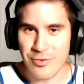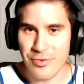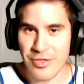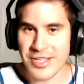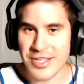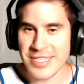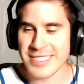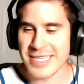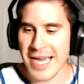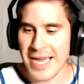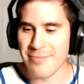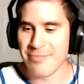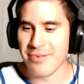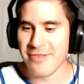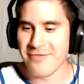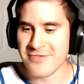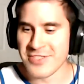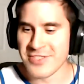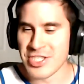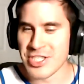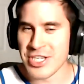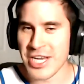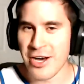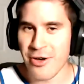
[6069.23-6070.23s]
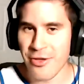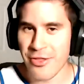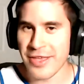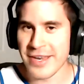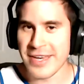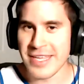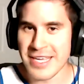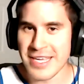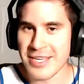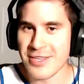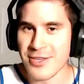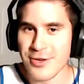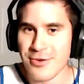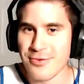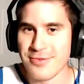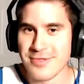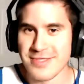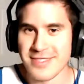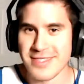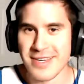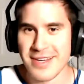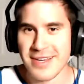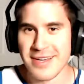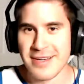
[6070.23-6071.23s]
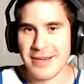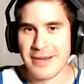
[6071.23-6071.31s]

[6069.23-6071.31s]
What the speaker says: the type of gel that he used.